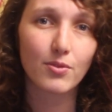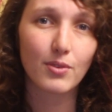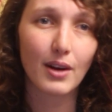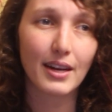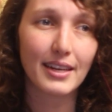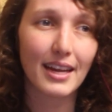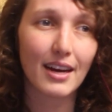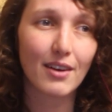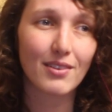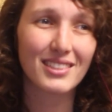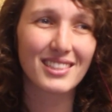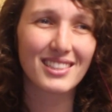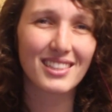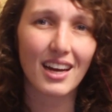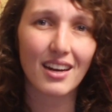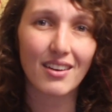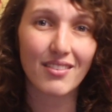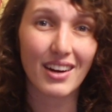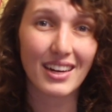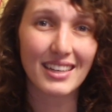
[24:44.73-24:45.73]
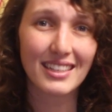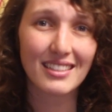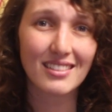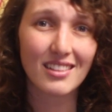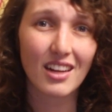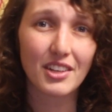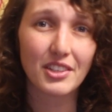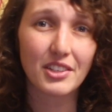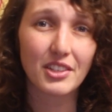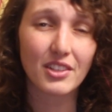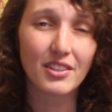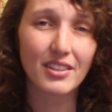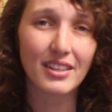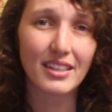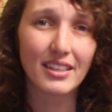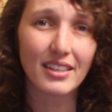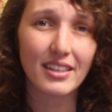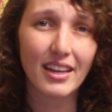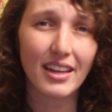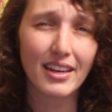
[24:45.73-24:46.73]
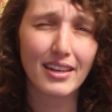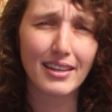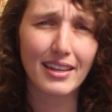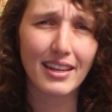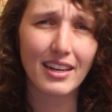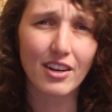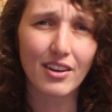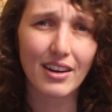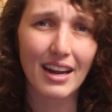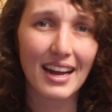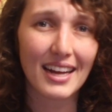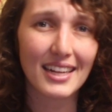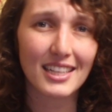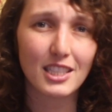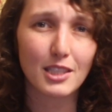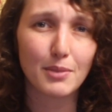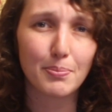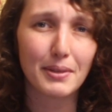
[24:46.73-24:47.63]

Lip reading: Right now it's kind of ideological in our heads,